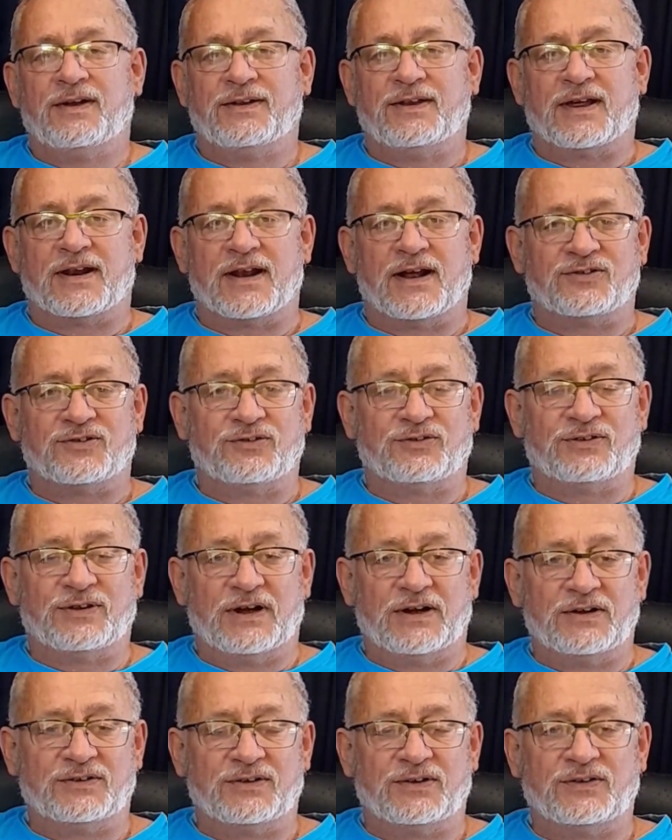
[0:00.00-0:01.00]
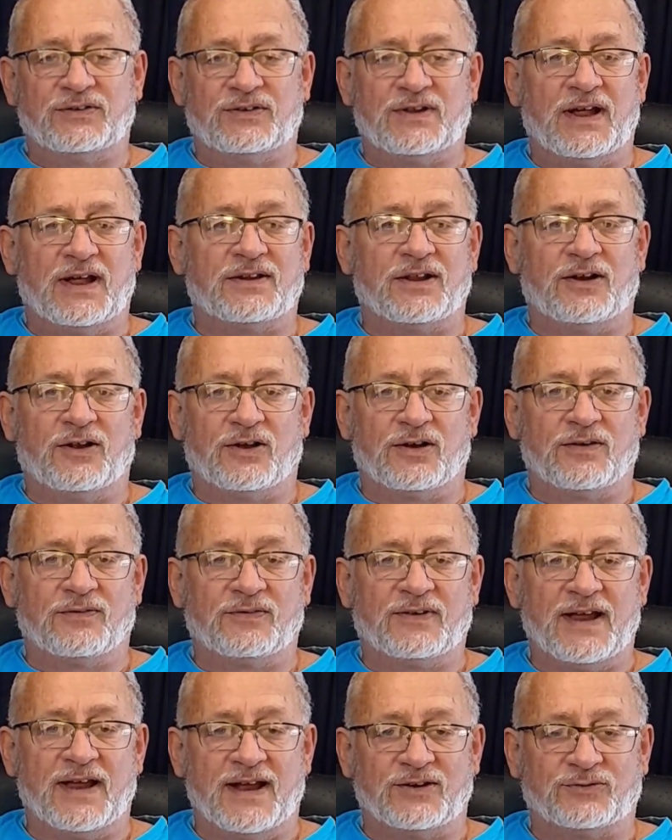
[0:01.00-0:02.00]
the Russians noticed that a lot
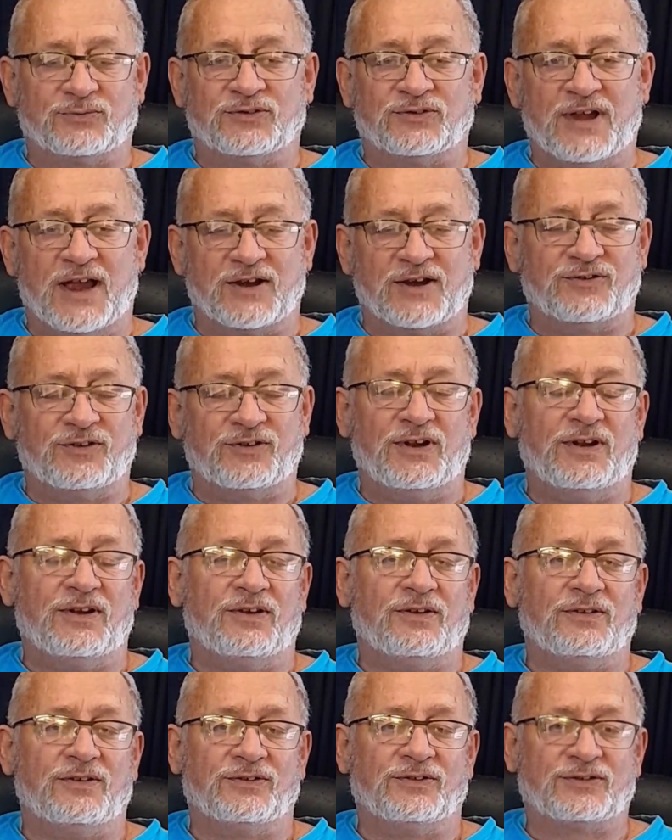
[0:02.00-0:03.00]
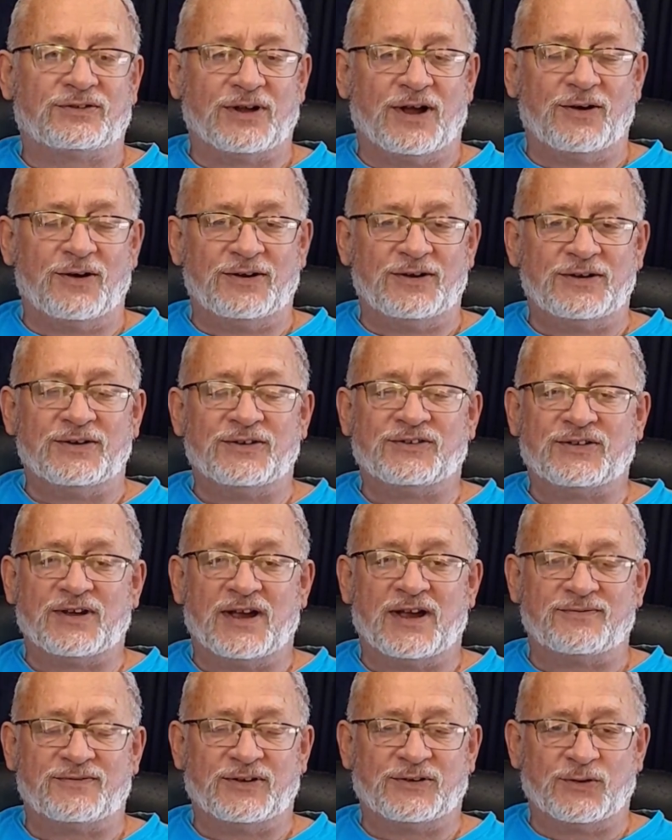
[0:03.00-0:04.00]
of gas was actually stolen and
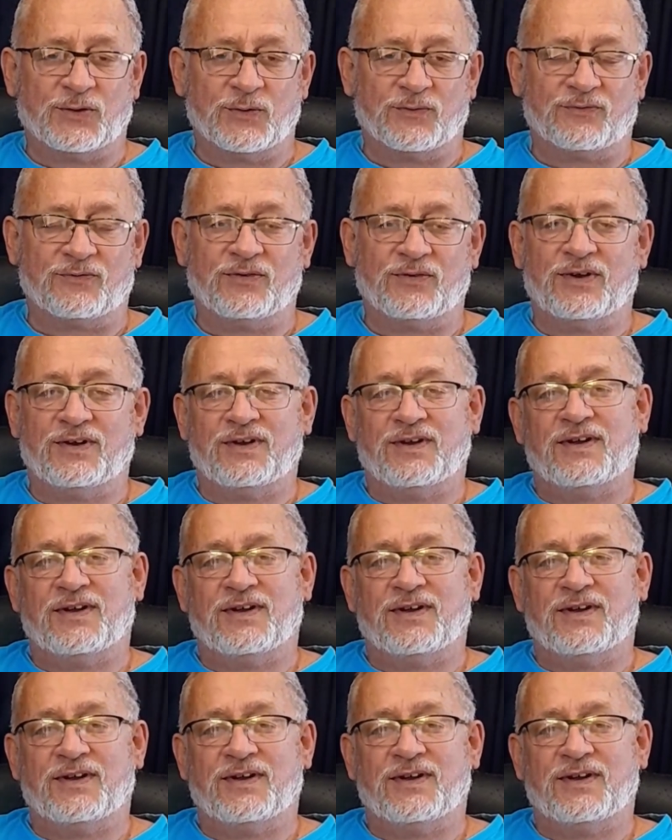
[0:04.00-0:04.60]
siphoned off